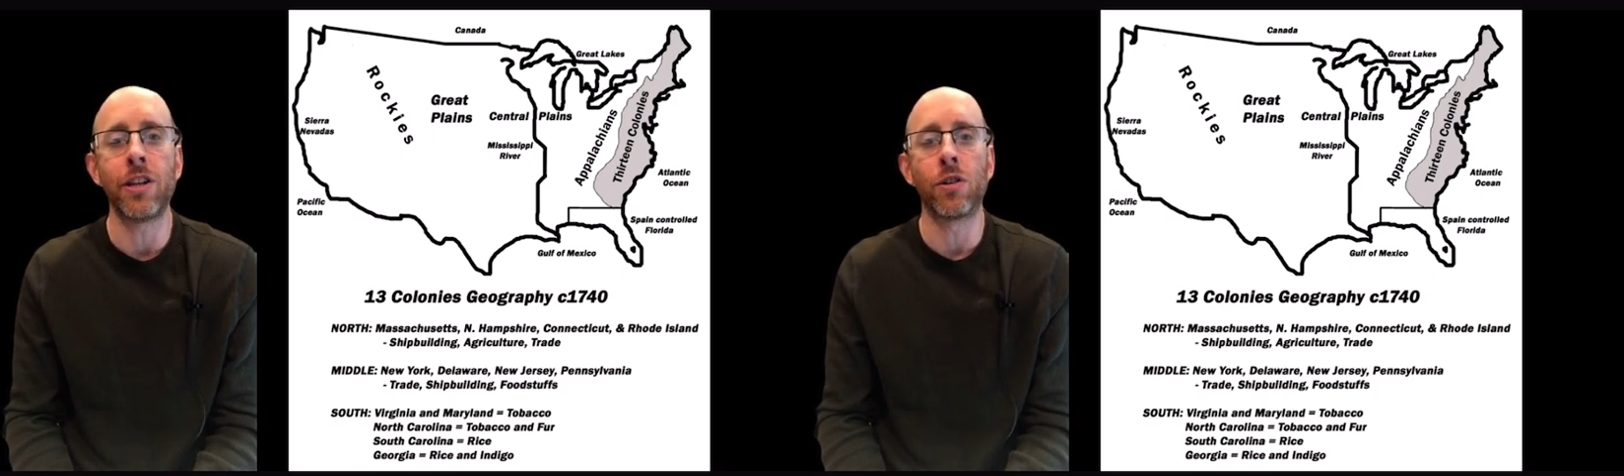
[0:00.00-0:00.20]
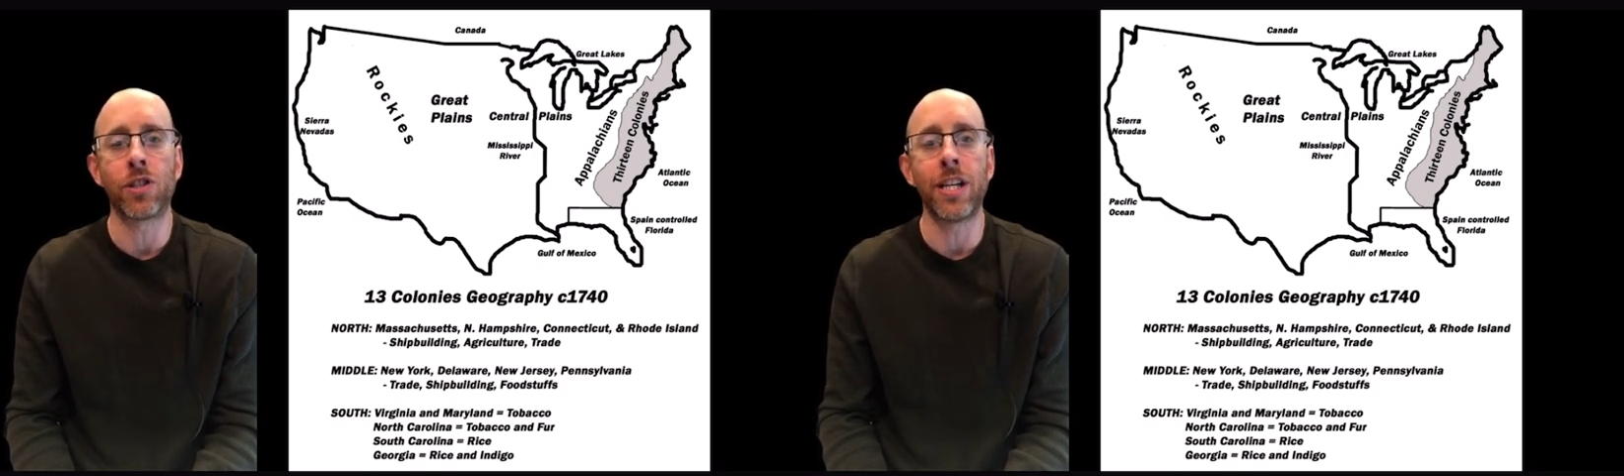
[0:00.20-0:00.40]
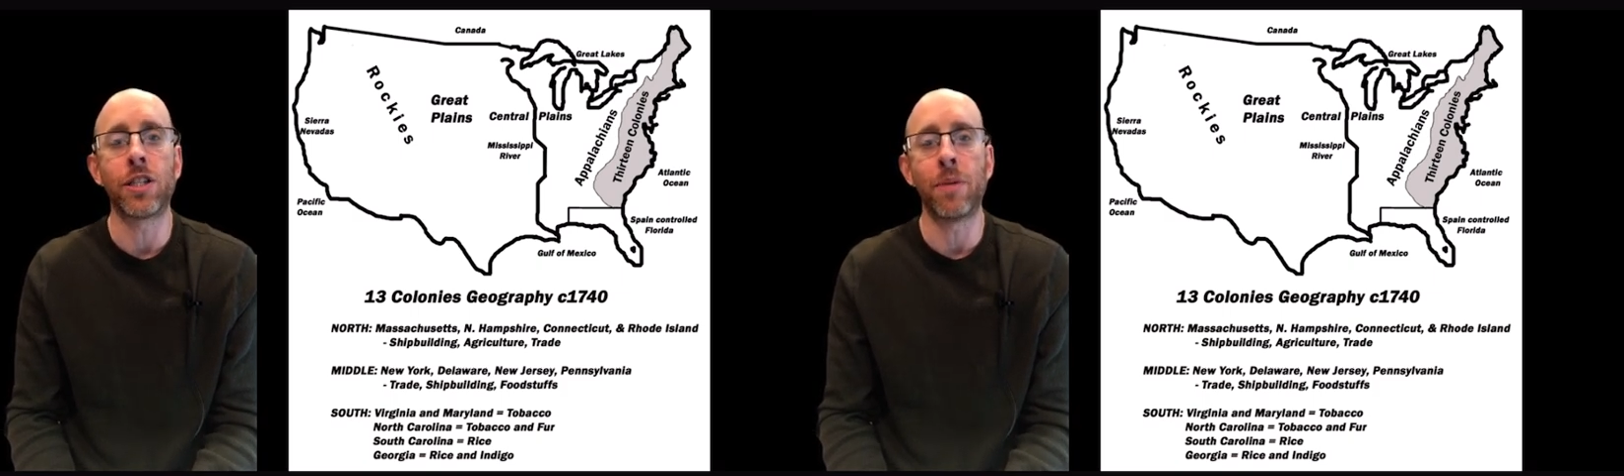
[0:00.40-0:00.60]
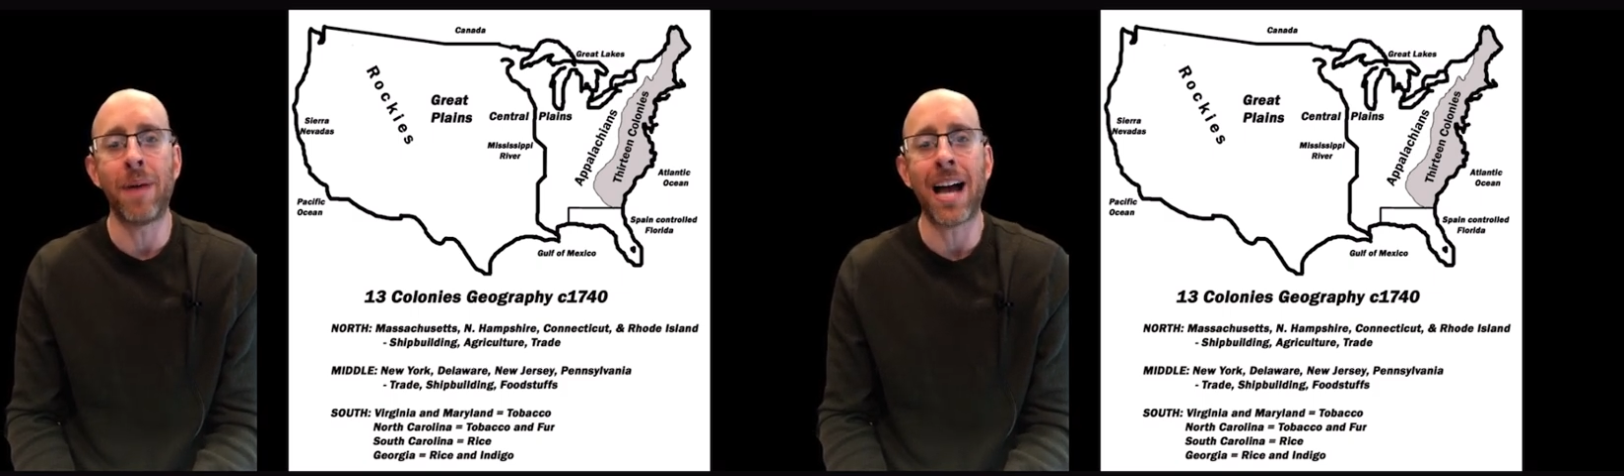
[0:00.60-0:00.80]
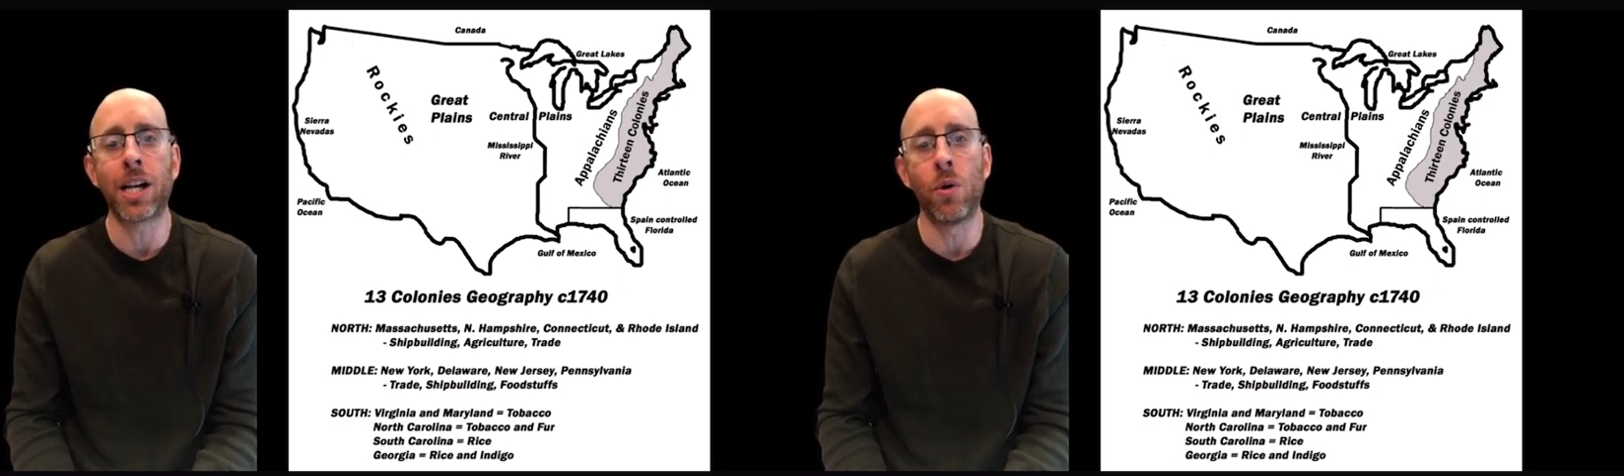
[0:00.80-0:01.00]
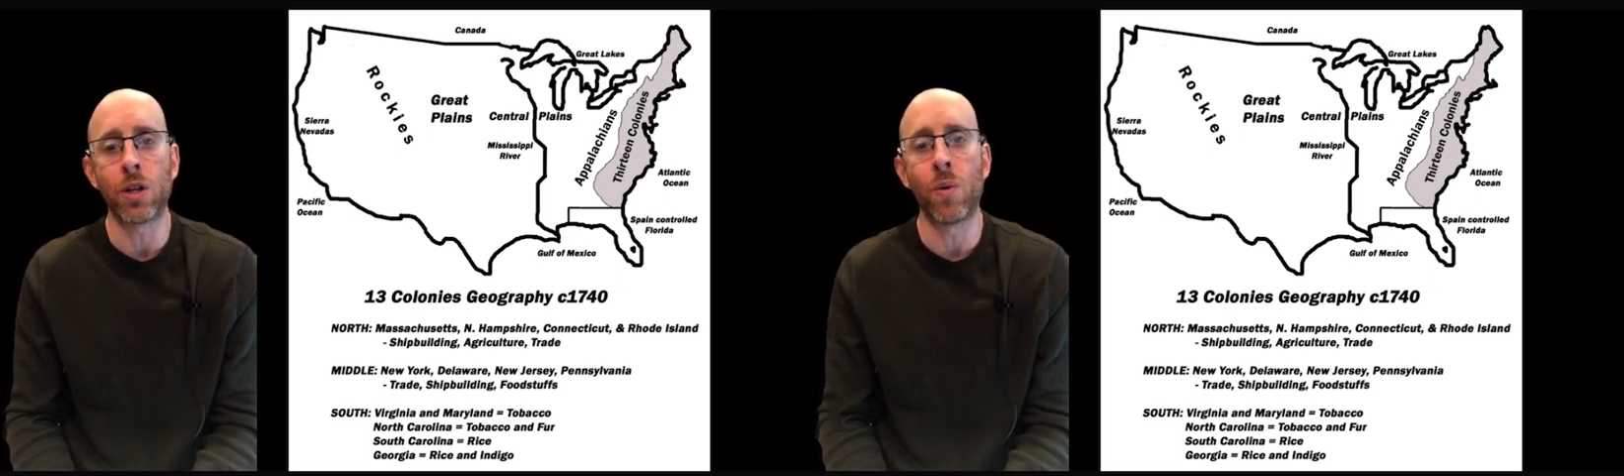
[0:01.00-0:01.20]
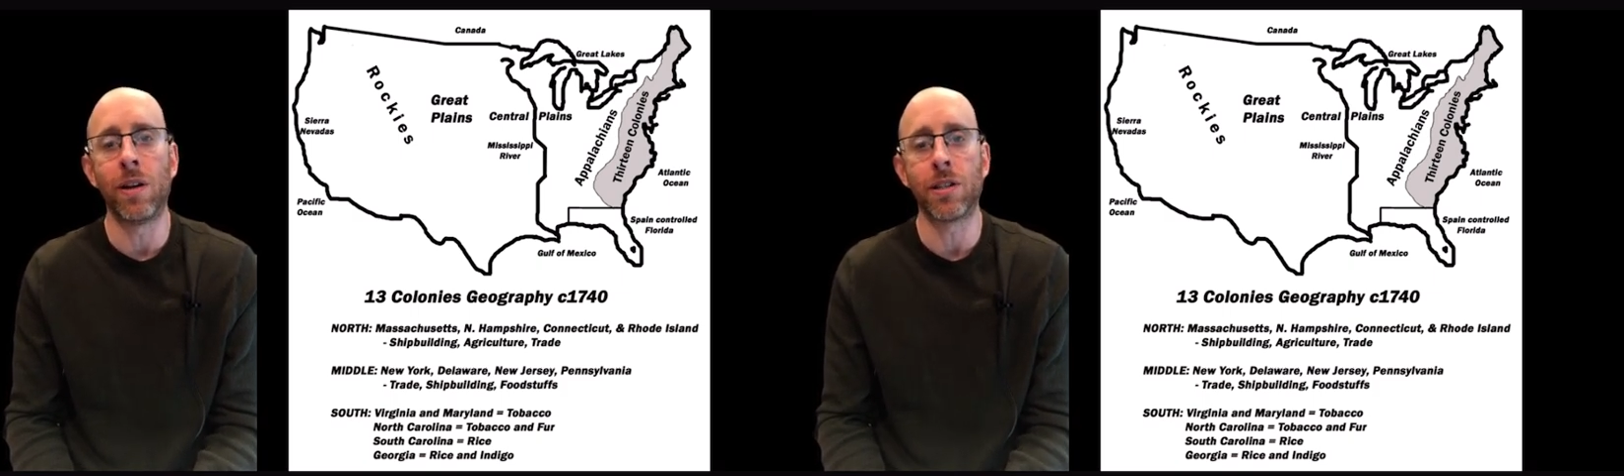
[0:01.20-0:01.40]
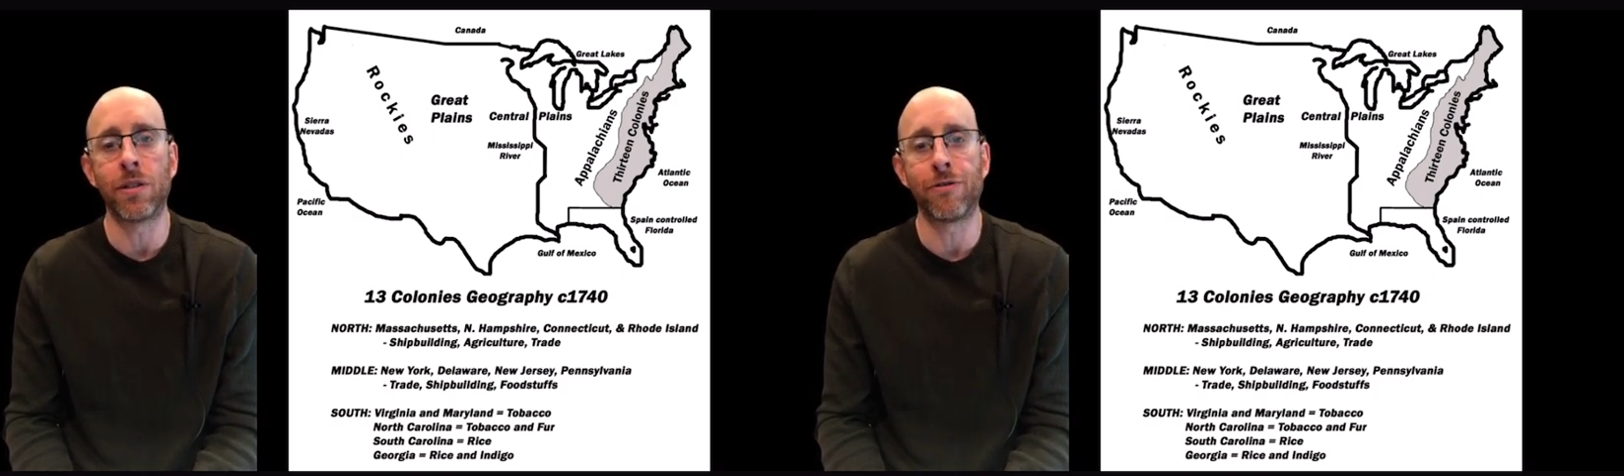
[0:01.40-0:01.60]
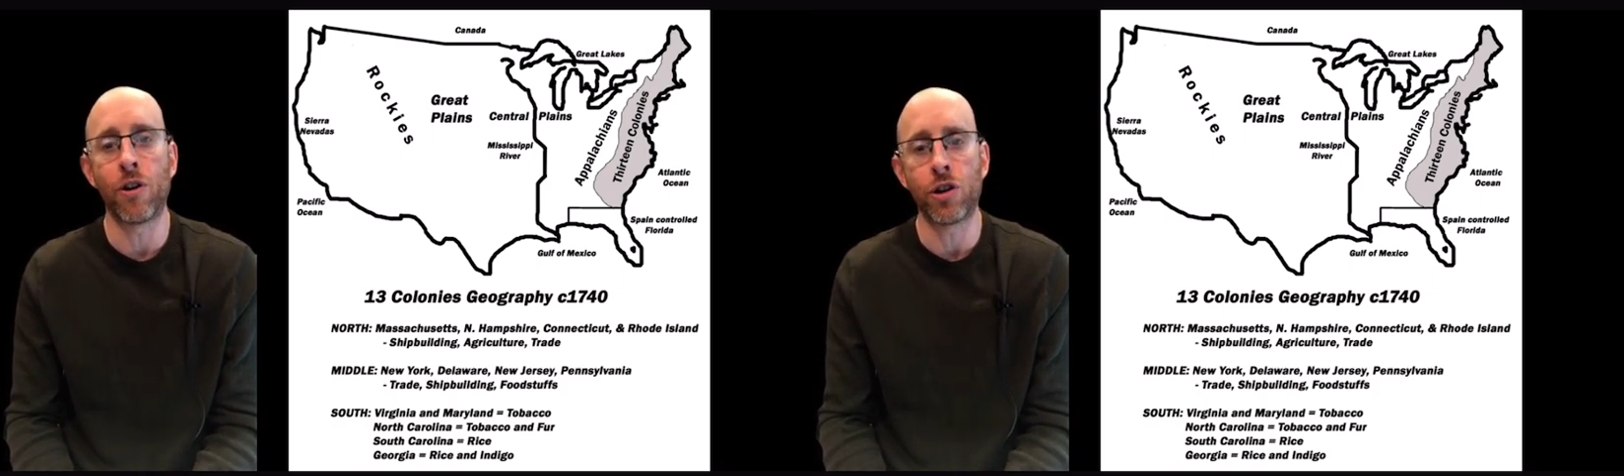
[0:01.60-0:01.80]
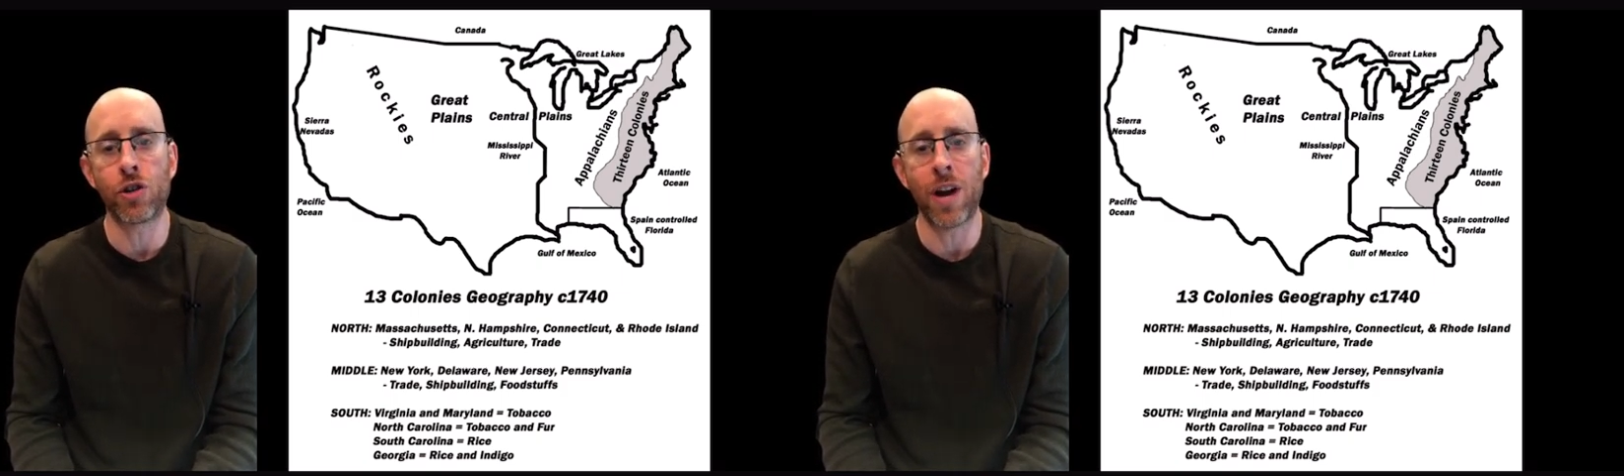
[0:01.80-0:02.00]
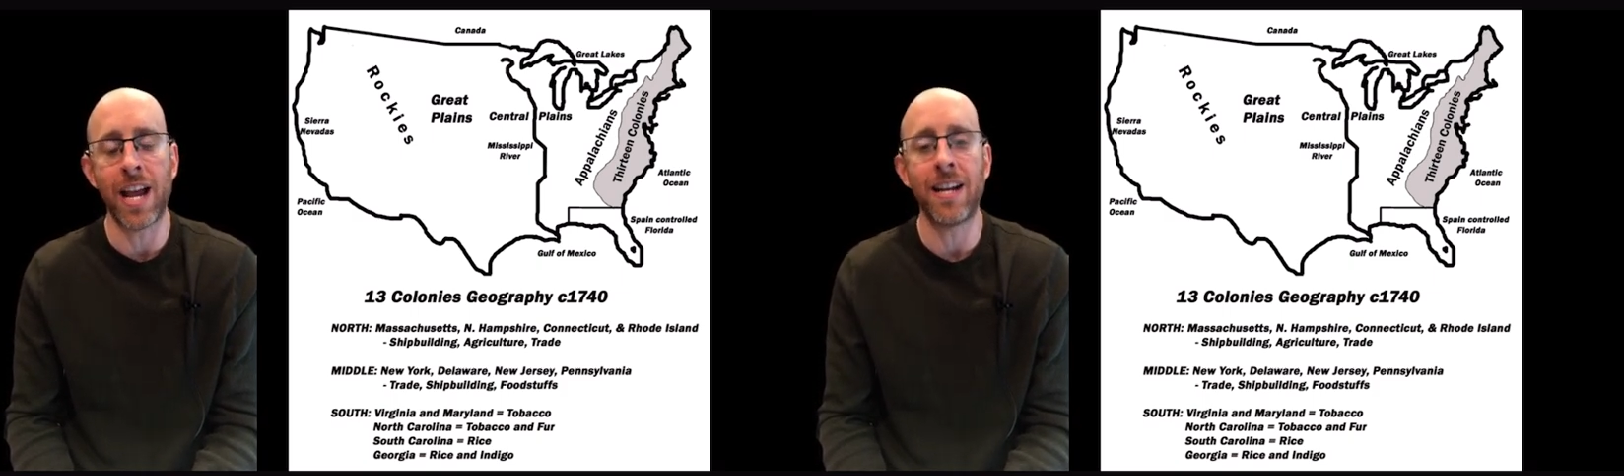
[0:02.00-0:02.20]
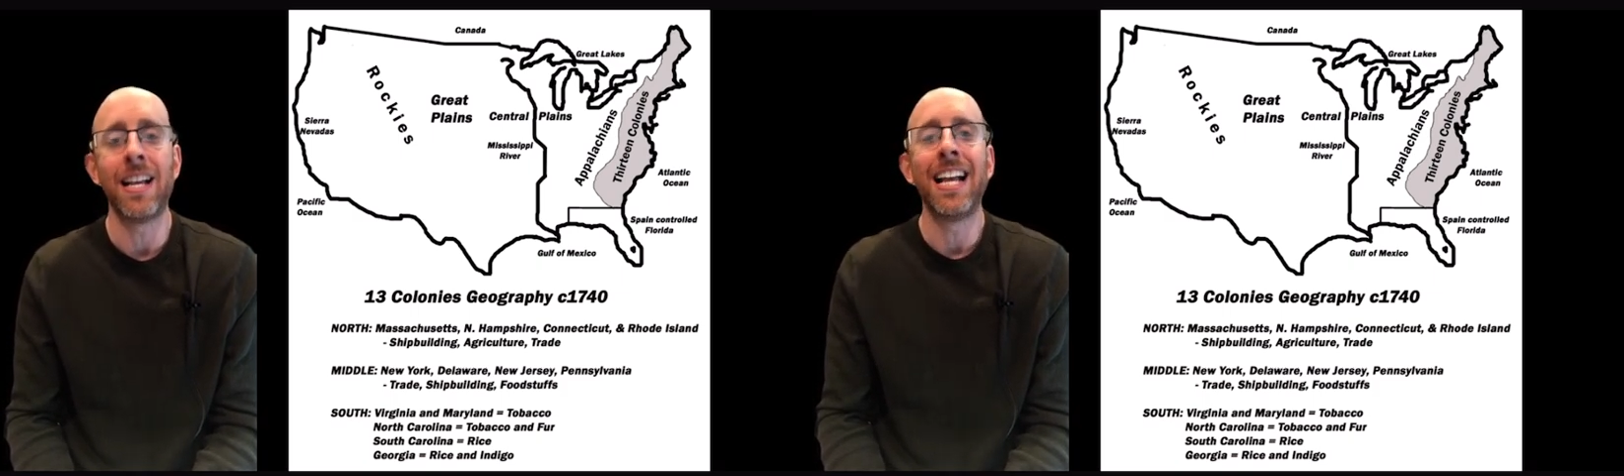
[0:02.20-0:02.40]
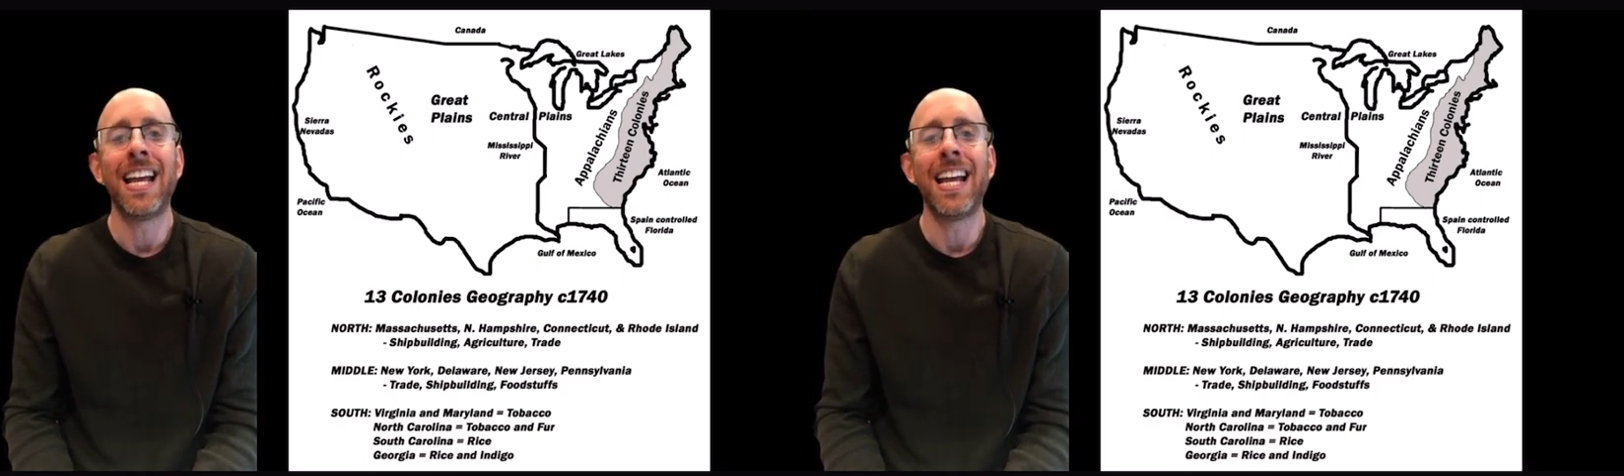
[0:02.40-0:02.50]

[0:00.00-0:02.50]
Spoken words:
you'll see tobacco as well as the fur trade.